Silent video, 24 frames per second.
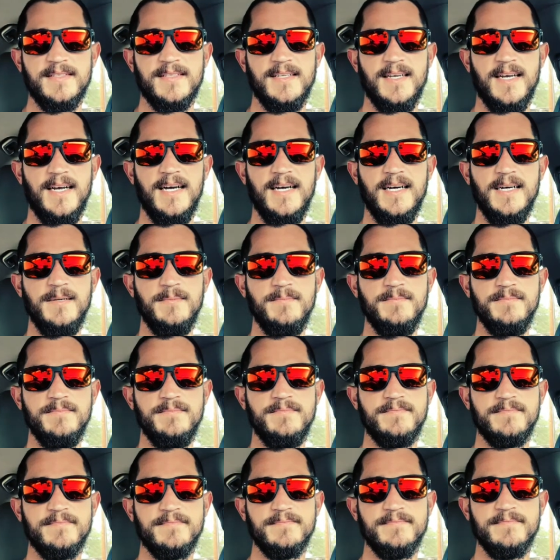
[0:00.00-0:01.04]

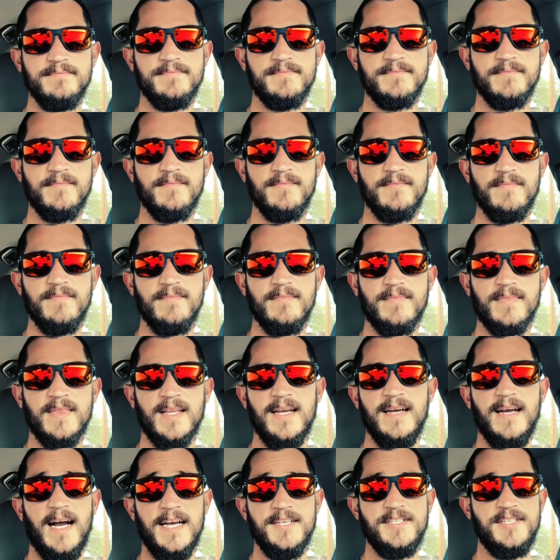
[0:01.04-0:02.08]

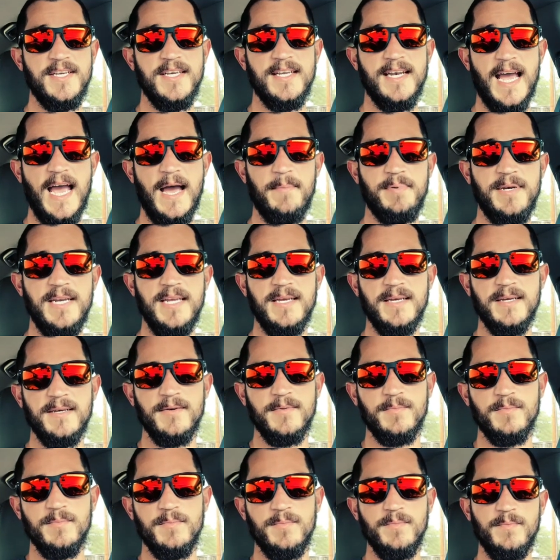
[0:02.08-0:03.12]
I see it happening
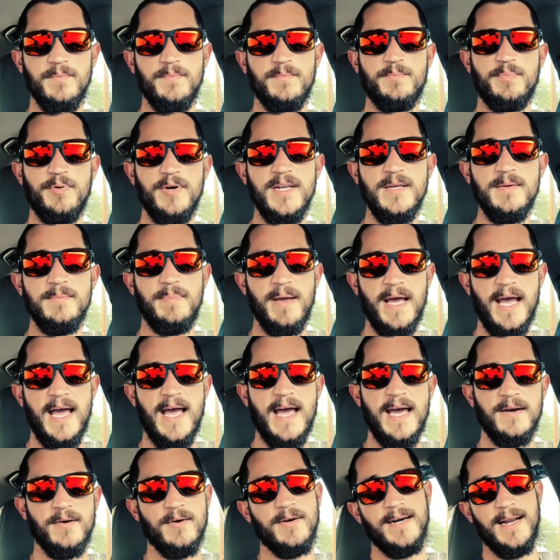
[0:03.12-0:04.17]
pretty
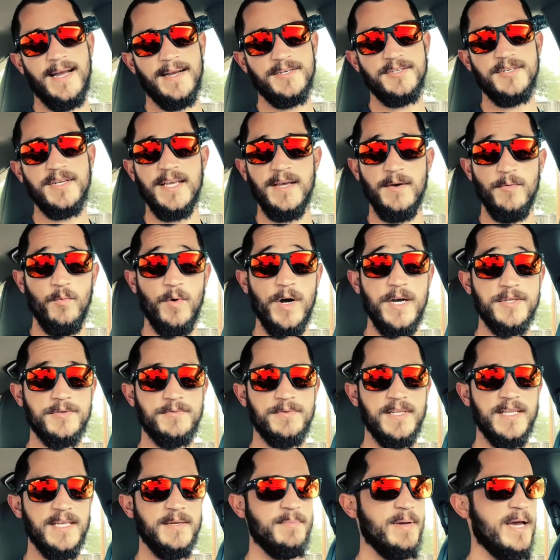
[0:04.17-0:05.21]
bad, or actually it was
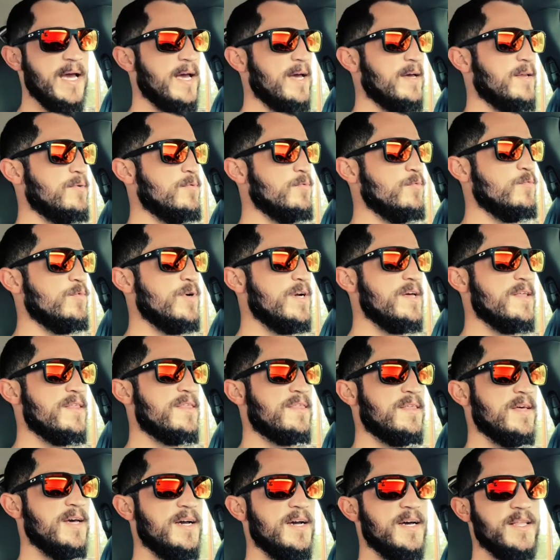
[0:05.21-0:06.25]
really bad with
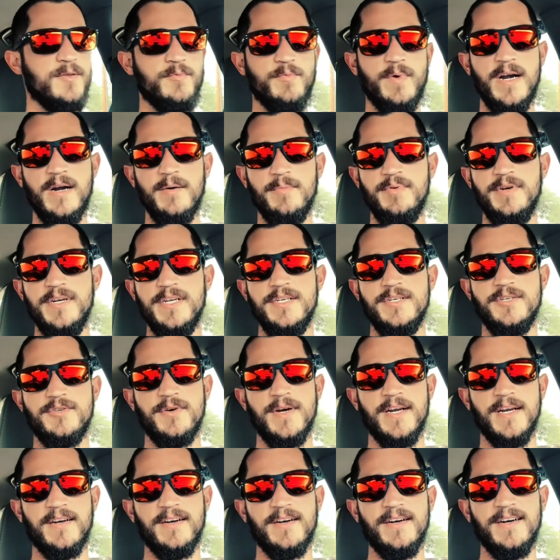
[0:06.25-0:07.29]
the rare breed
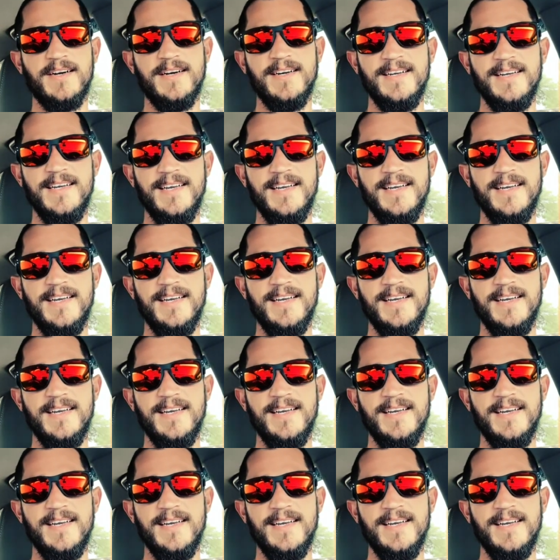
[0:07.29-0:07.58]
trigger.